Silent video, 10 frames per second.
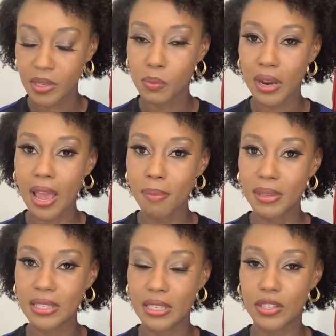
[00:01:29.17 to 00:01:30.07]
what
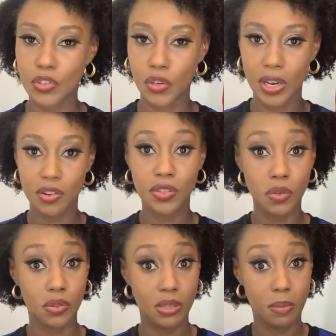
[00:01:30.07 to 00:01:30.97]
happens is your hair
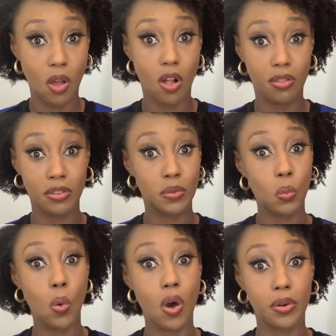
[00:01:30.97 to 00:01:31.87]
soaks up all this
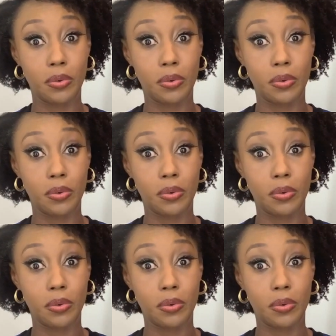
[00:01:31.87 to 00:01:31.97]
water,